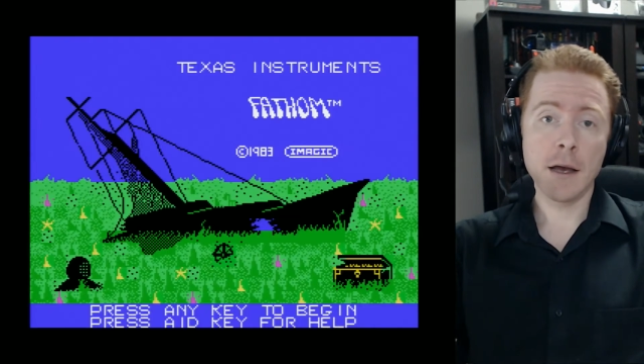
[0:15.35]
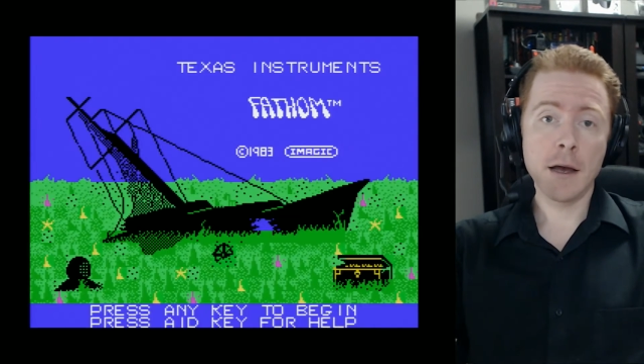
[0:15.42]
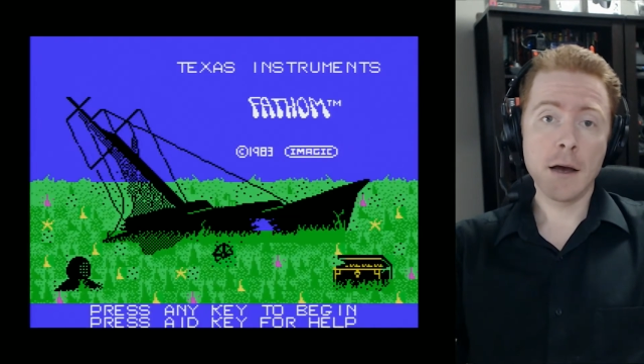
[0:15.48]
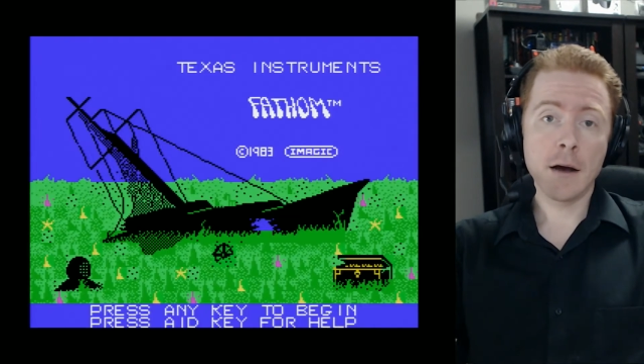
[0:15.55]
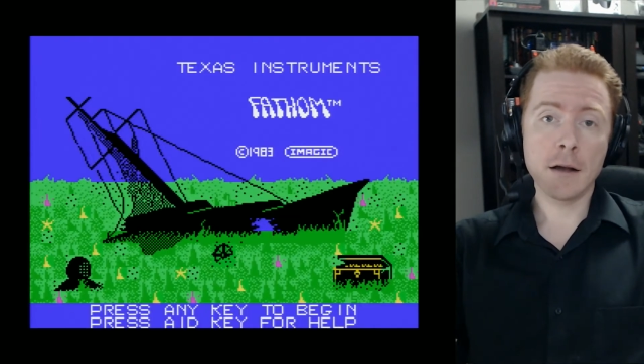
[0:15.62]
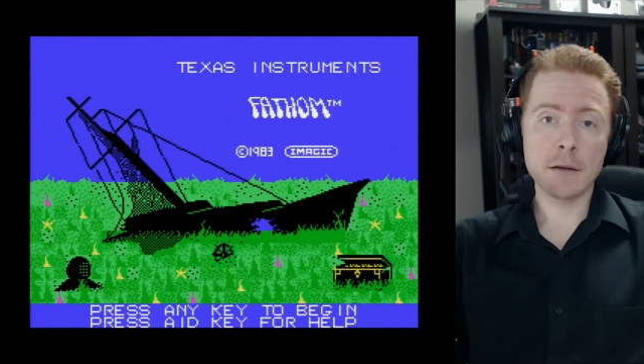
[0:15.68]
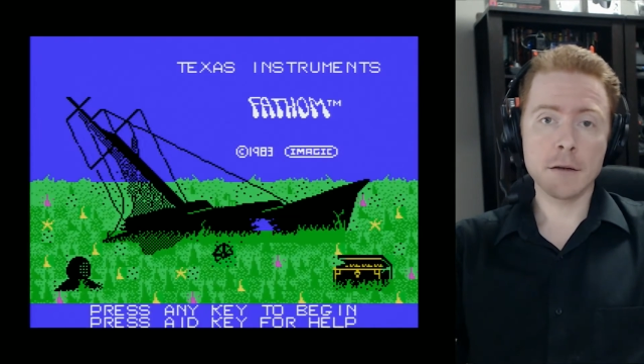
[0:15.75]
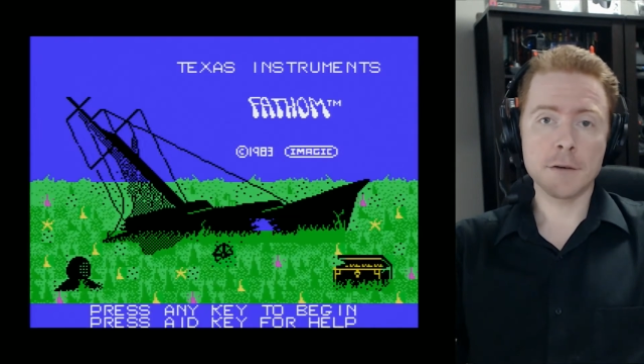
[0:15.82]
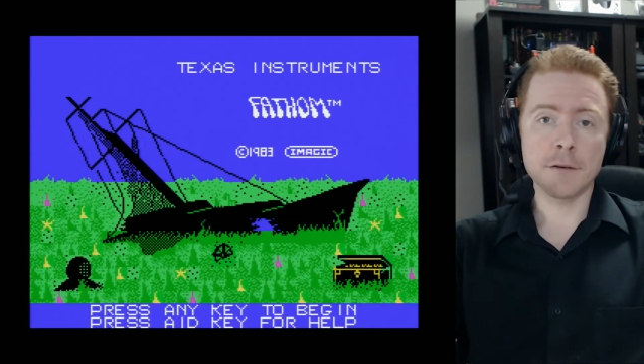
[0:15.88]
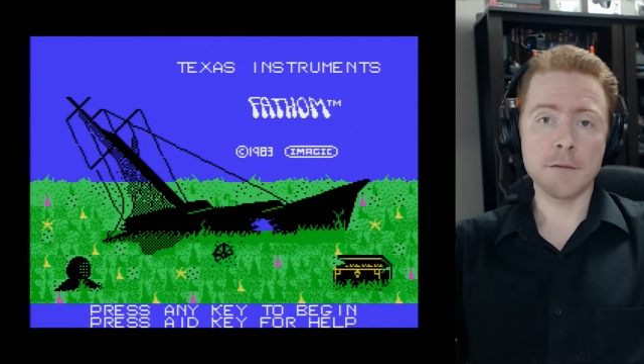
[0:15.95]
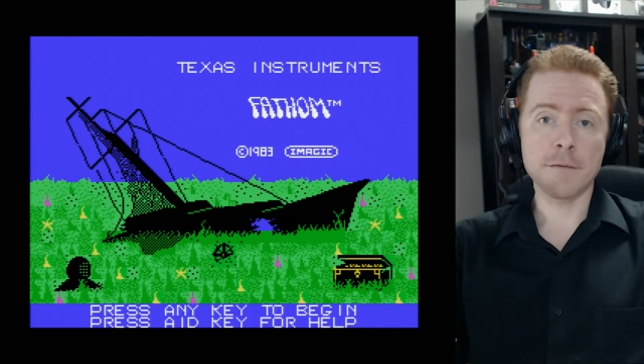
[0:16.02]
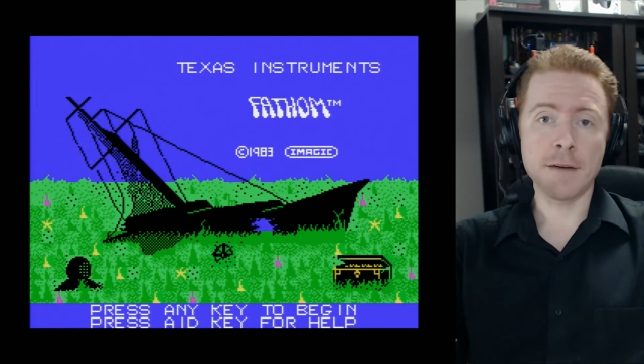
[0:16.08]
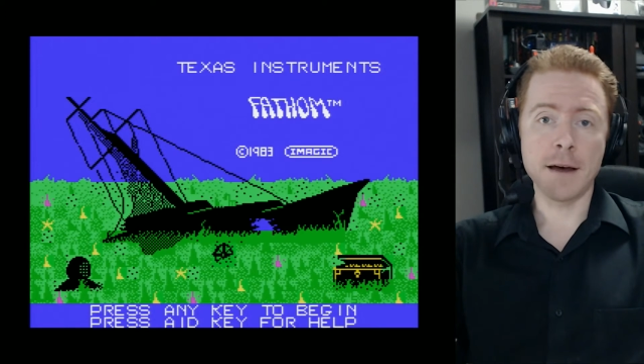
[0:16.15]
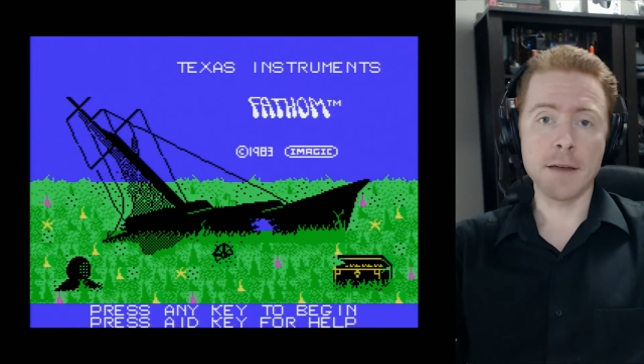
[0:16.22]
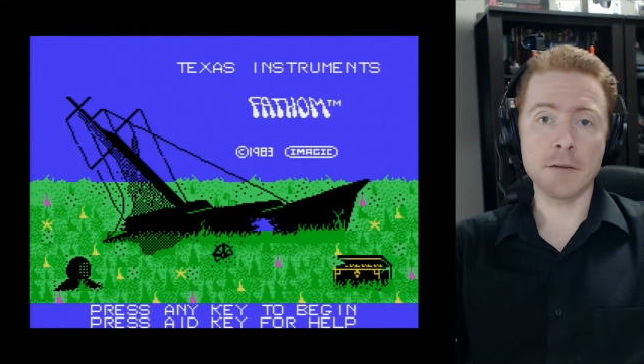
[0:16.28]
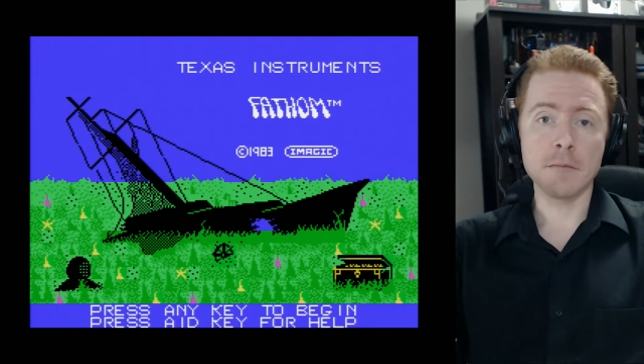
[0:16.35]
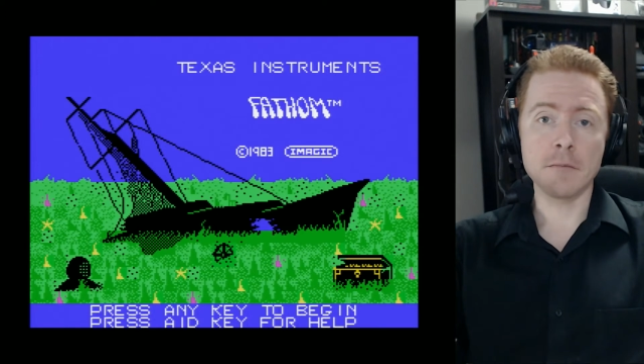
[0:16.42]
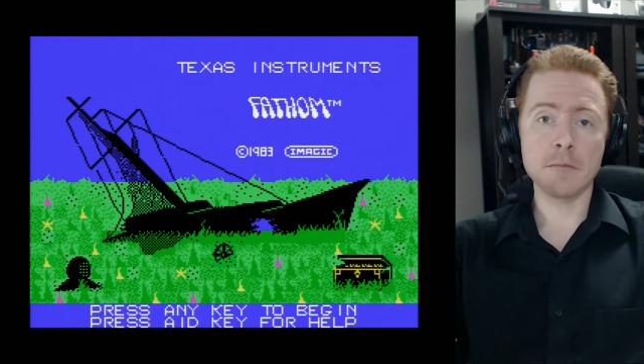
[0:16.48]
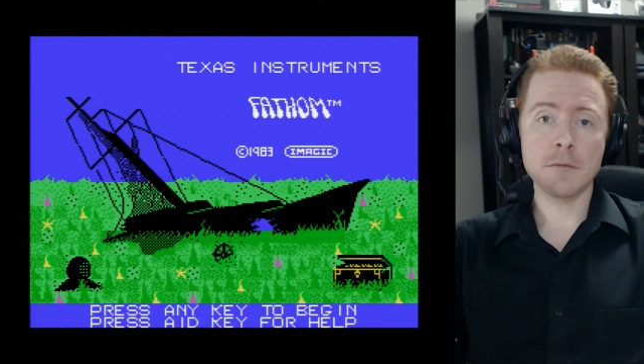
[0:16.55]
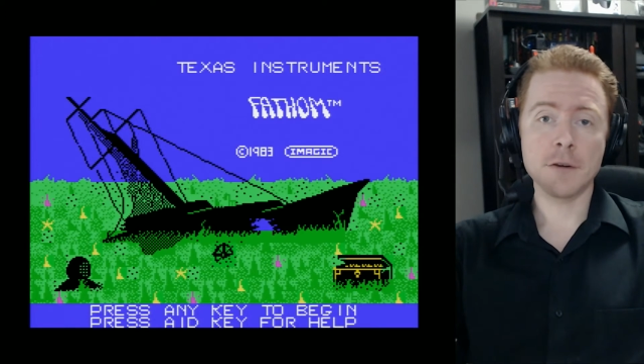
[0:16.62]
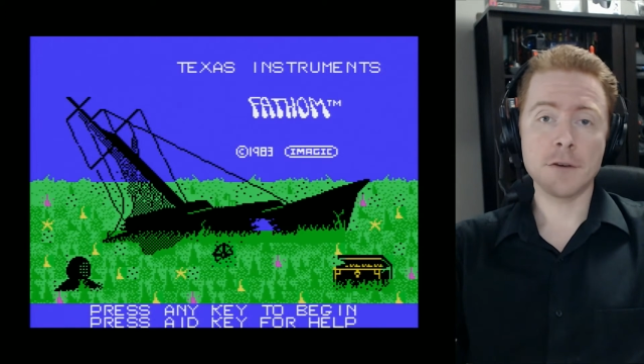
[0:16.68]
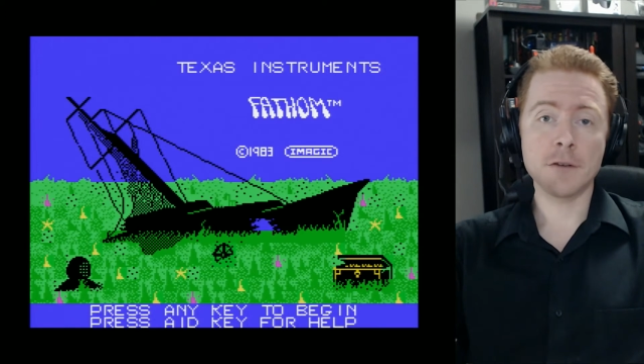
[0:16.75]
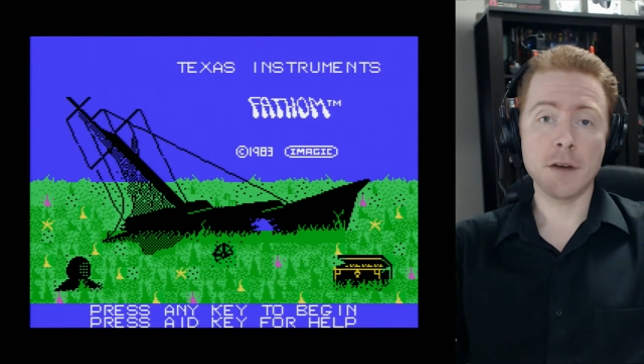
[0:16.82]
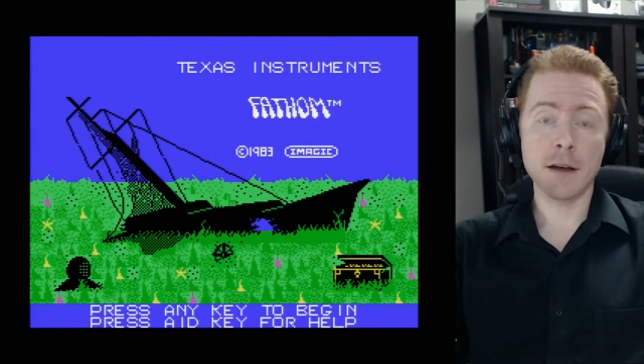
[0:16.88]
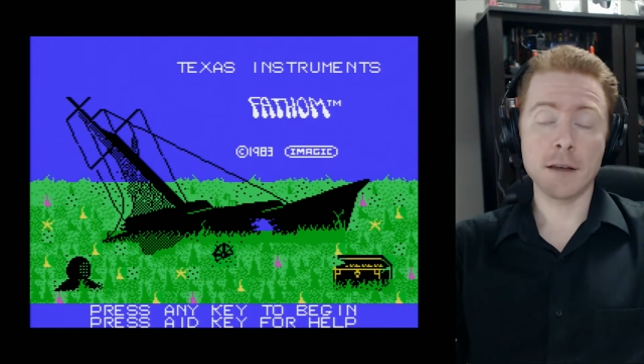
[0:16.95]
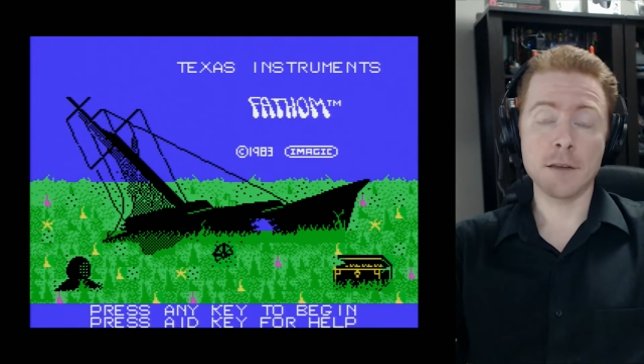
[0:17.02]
I looked at Fathom, which I